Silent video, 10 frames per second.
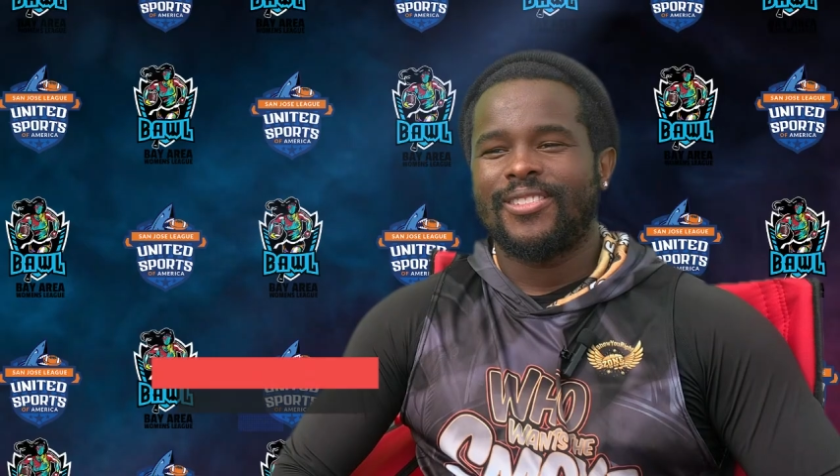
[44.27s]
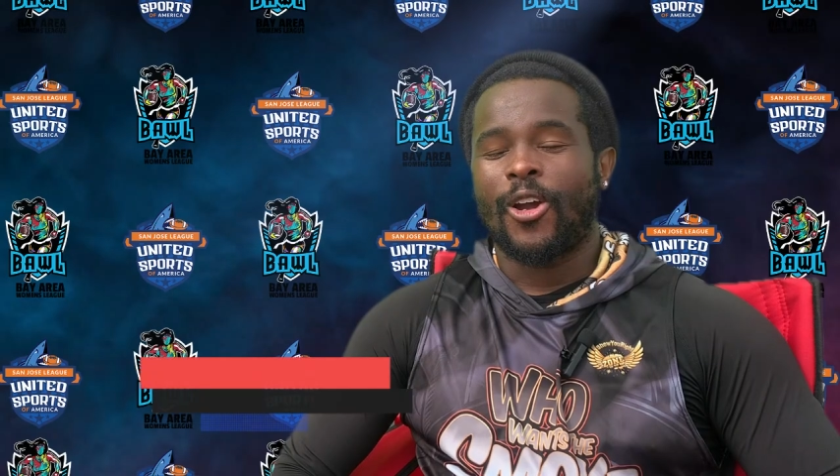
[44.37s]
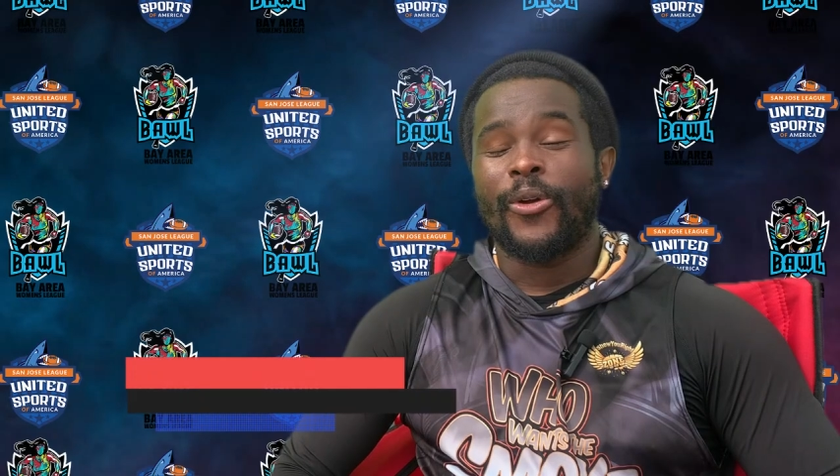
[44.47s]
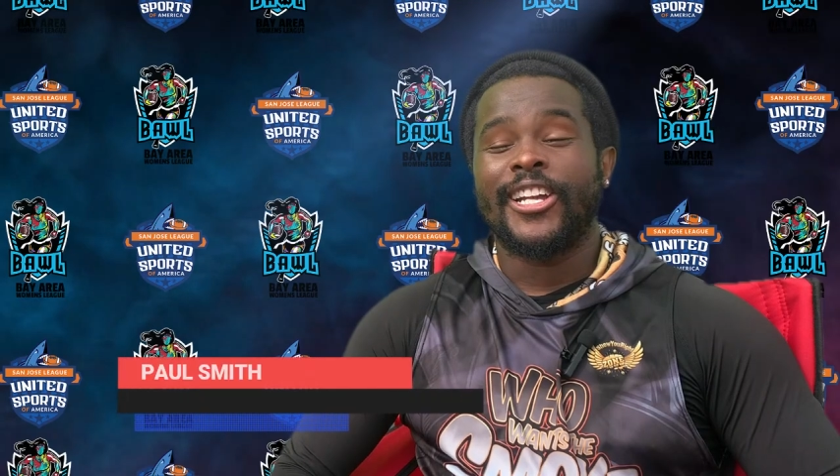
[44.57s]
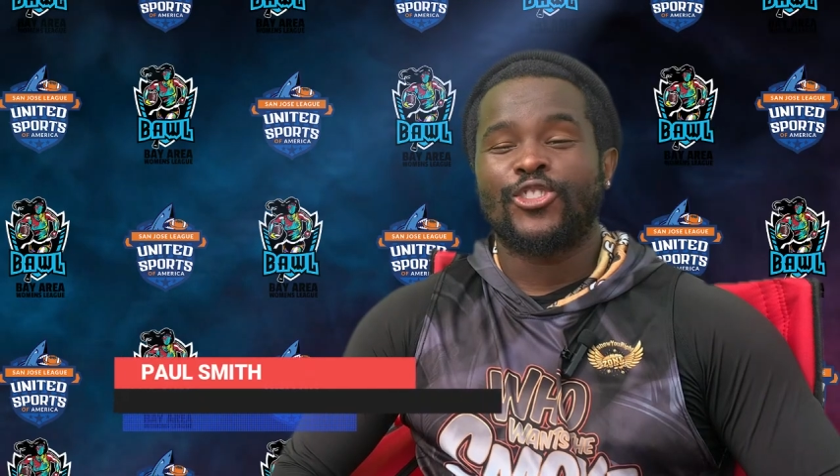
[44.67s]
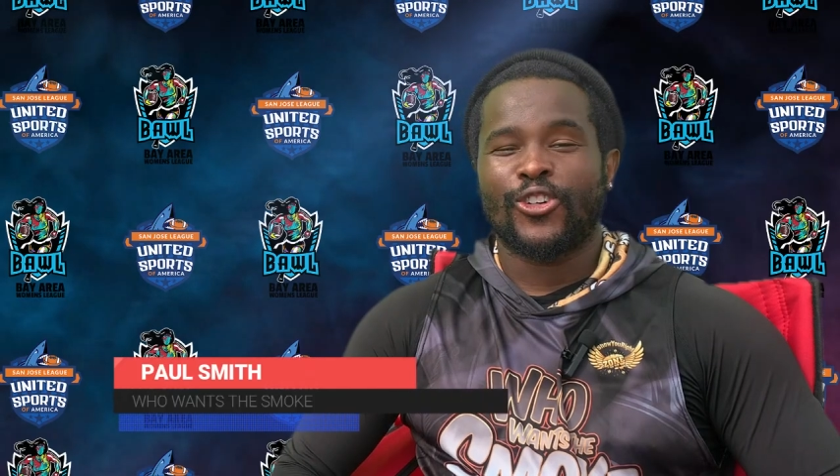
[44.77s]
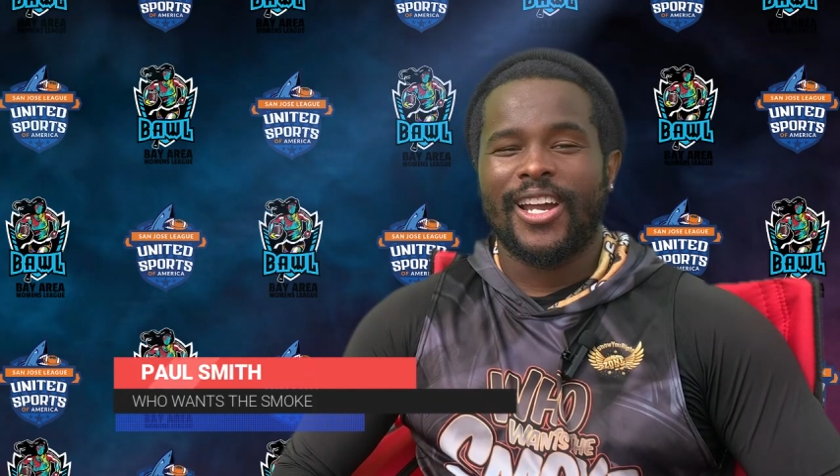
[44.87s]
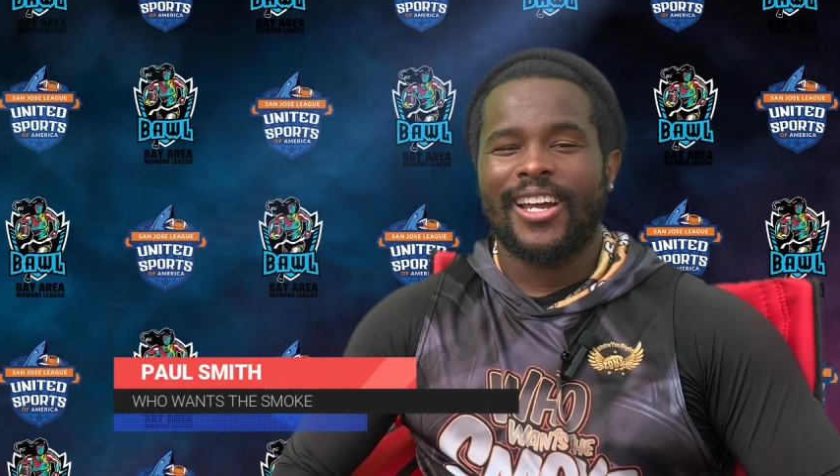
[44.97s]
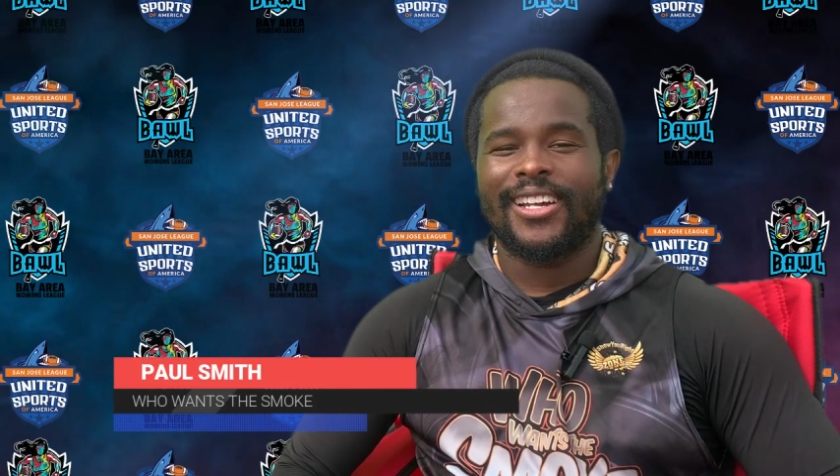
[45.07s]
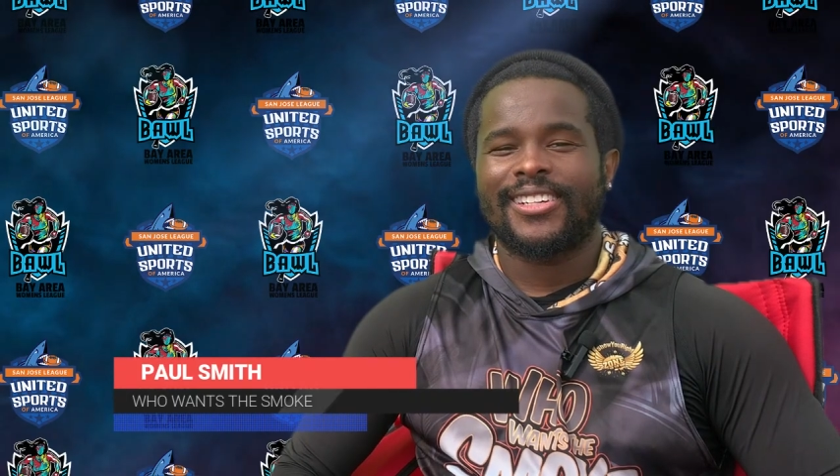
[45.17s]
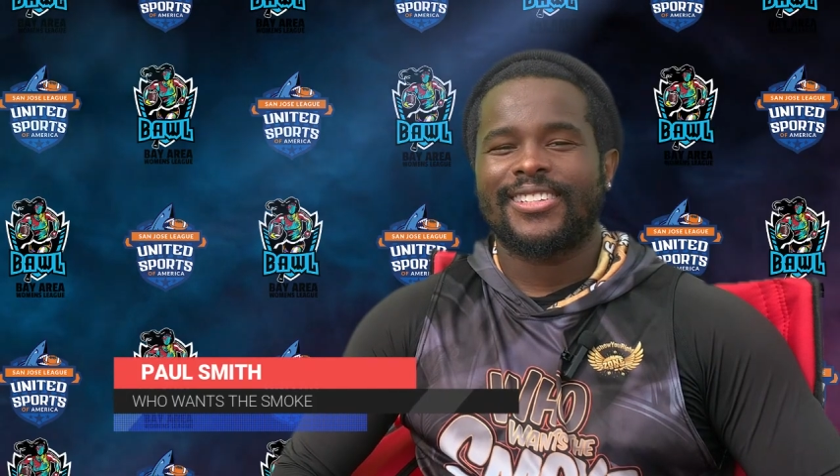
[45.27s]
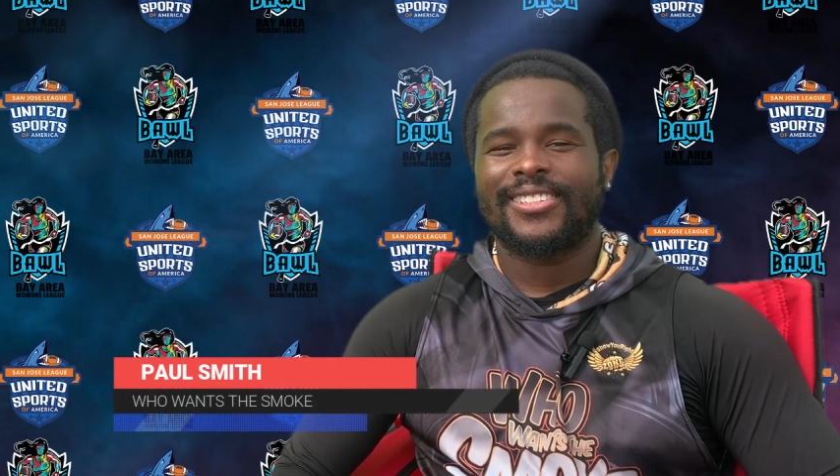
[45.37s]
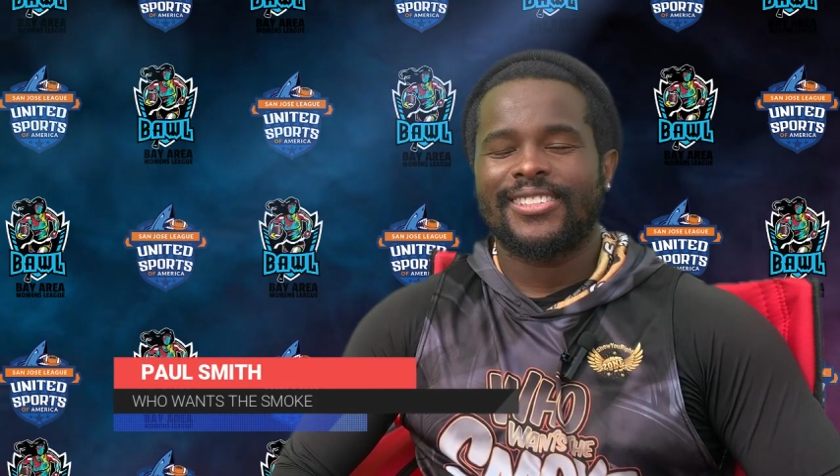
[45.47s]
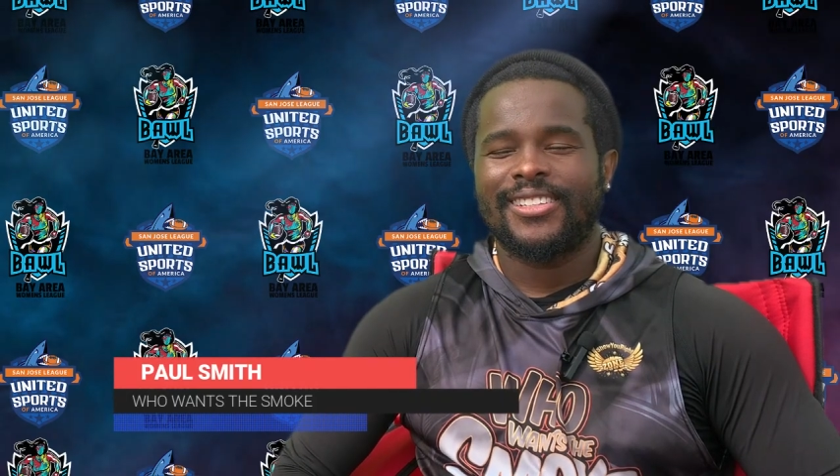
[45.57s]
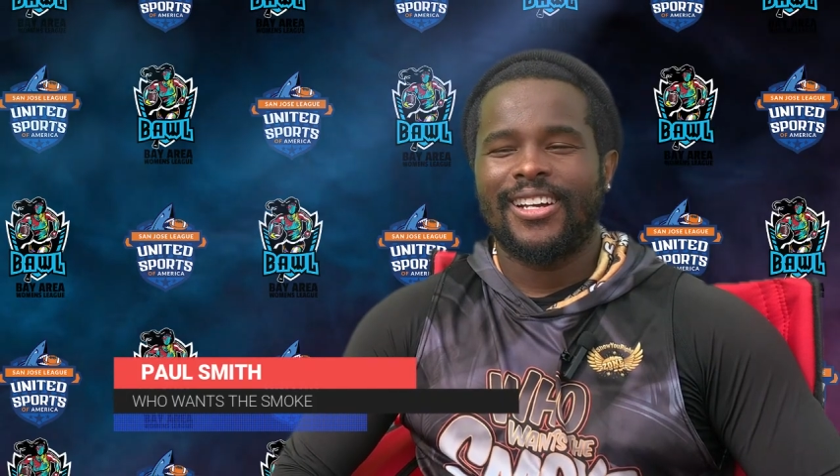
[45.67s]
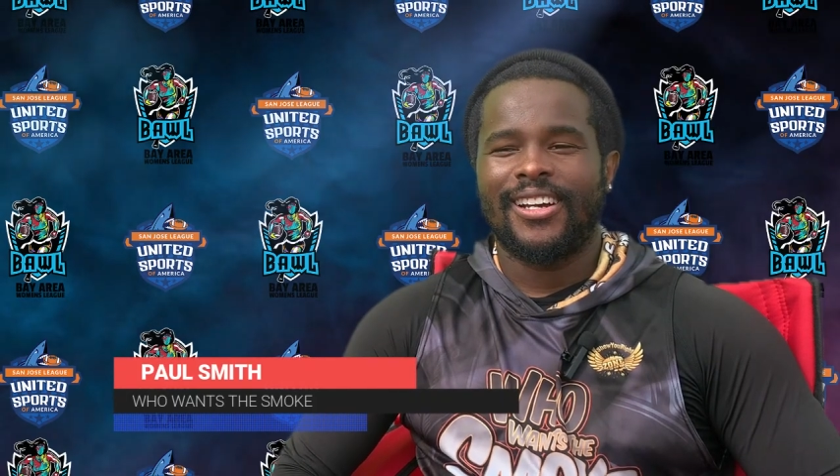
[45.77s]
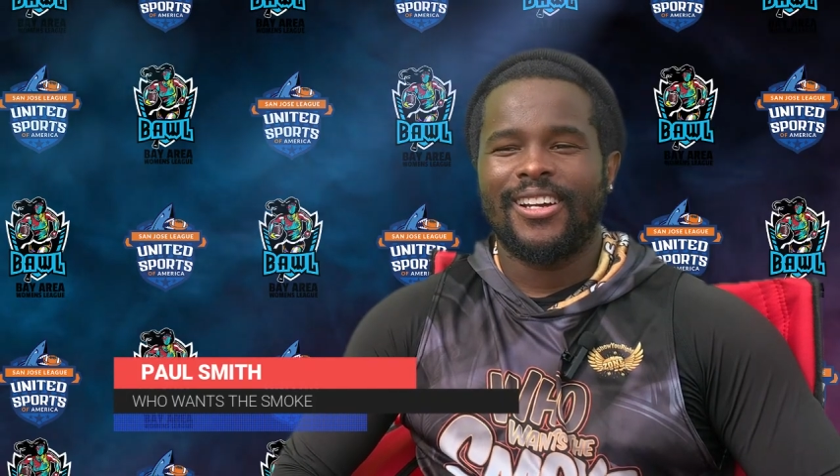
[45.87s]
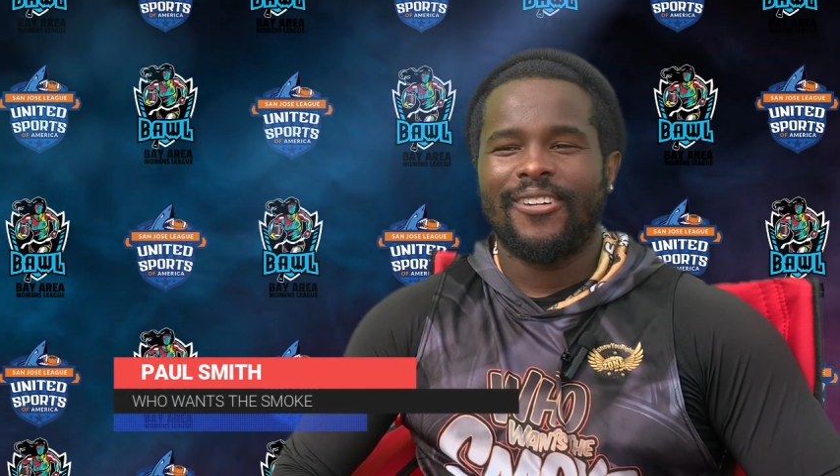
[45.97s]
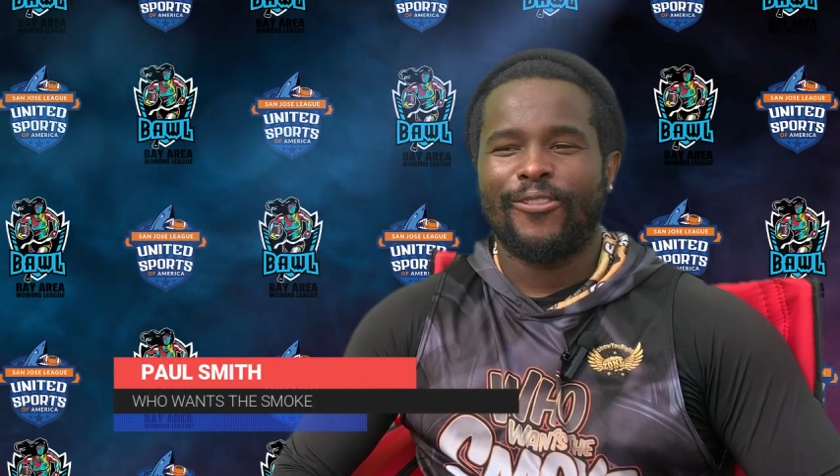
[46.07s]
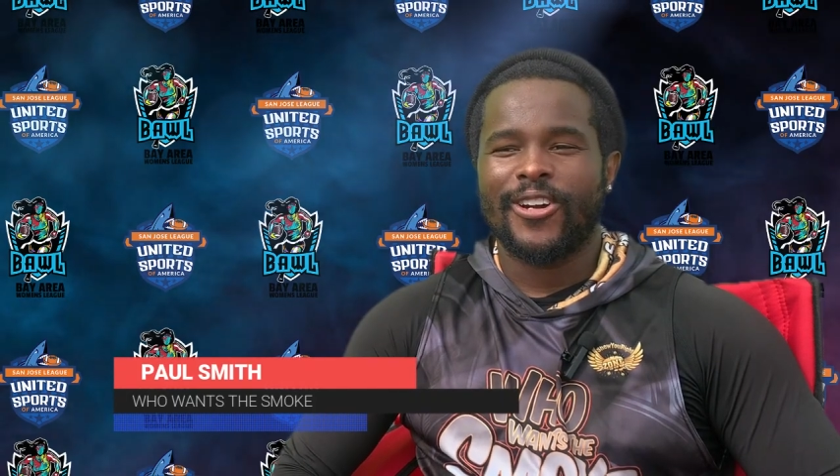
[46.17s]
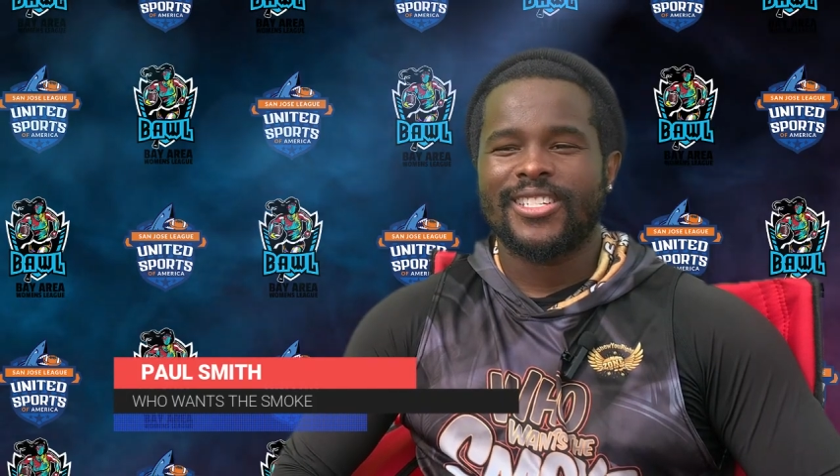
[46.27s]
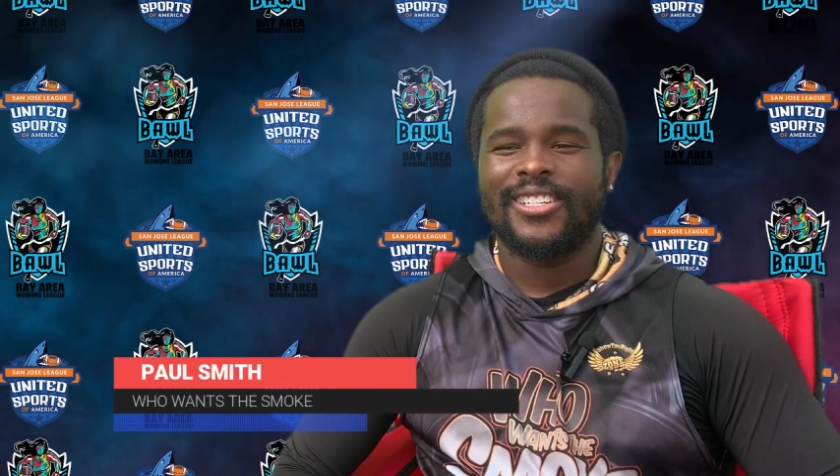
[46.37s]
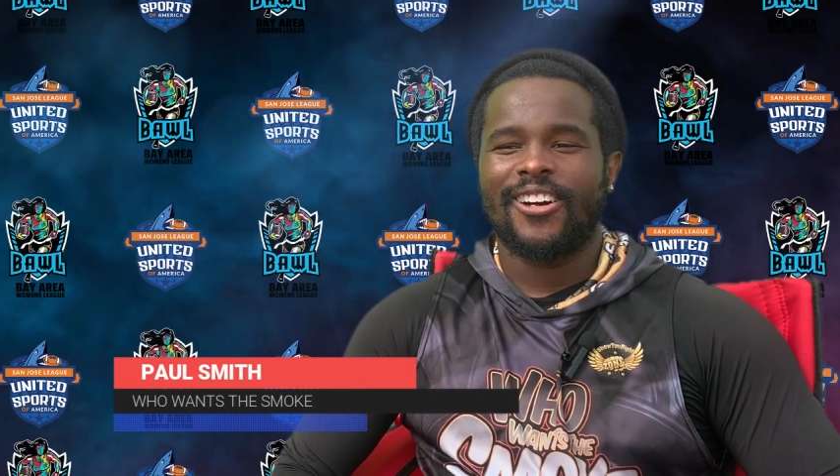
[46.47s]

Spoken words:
I ran track, varsity